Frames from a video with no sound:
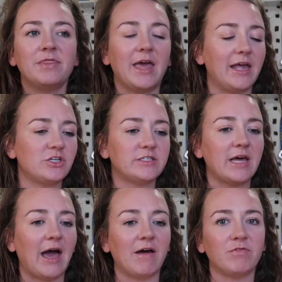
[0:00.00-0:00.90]
They just
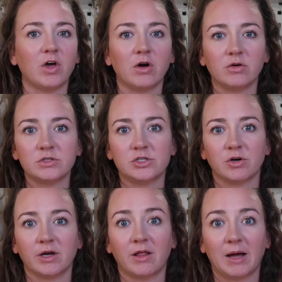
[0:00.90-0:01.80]
have those
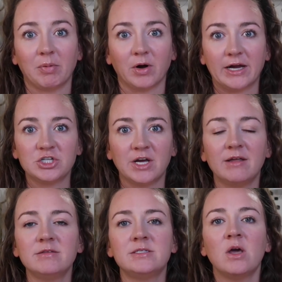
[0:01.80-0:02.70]
during
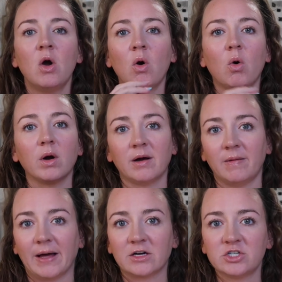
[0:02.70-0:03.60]
collaborations or
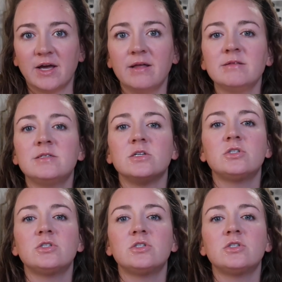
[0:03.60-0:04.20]
collections,